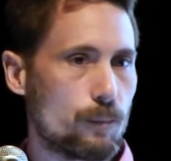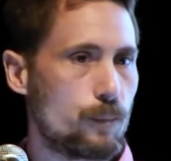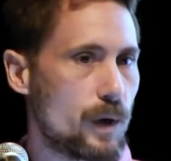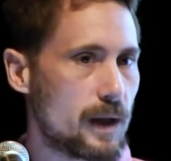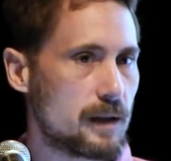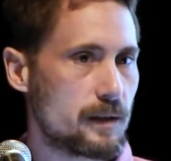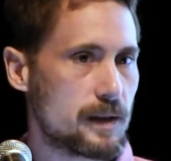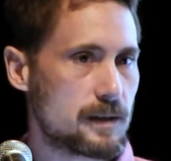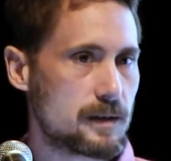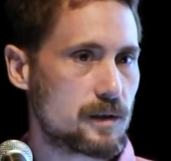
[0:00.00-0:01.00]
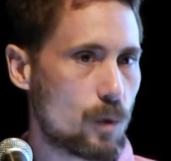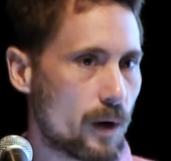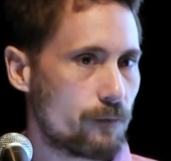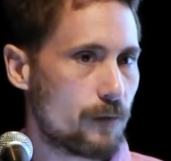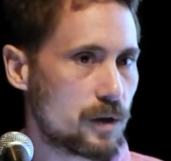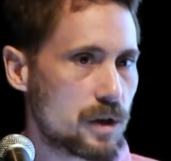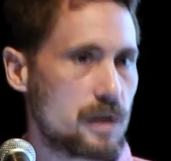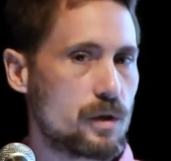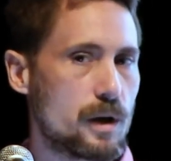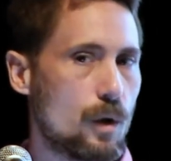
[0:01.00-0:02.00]
putting into this scoring
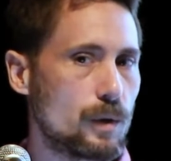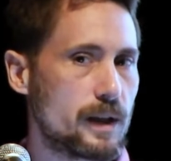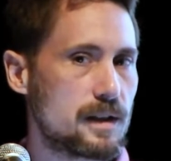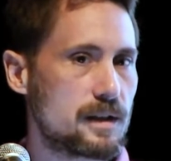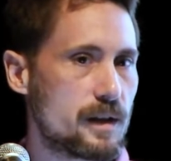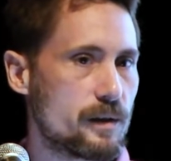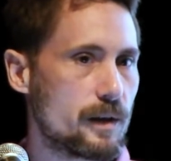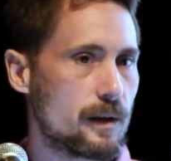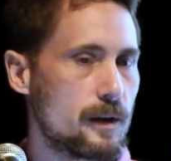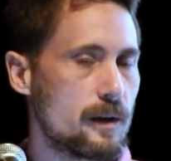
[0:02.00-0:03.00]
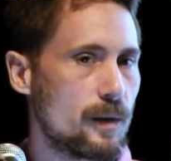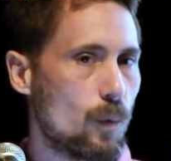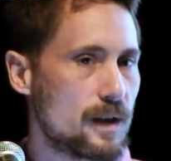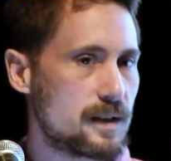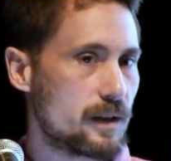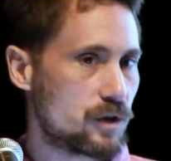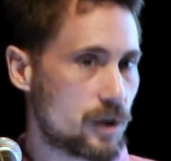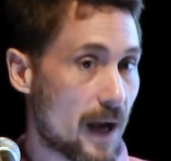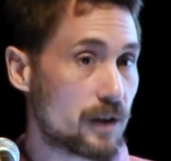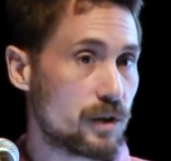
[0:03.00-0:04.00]
function, you could only consider the ones that
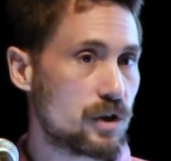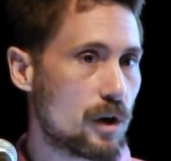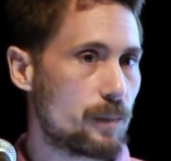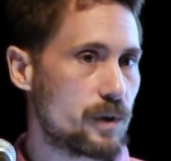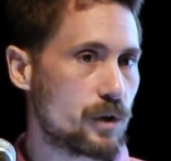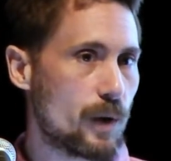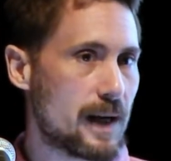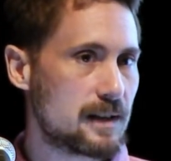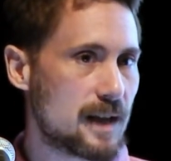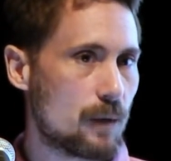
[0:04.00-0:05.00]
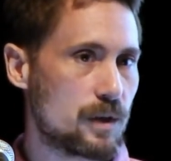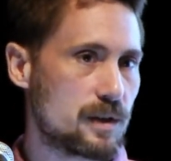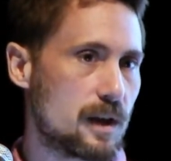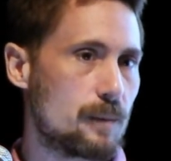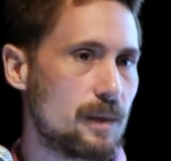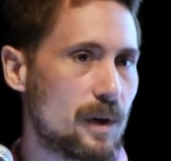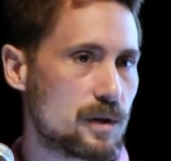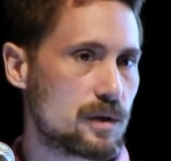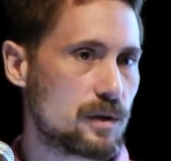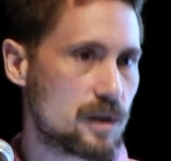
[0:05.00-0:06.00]
actually showed up in your training set, which is going to be
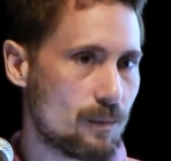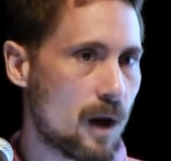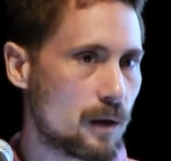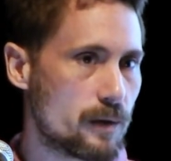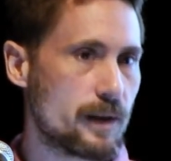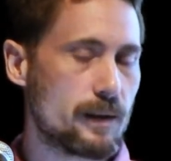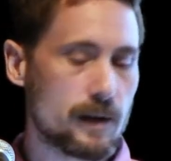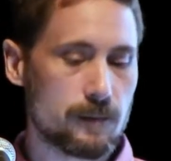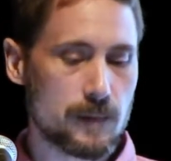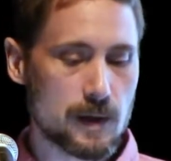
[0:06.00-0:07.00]
much smaller than the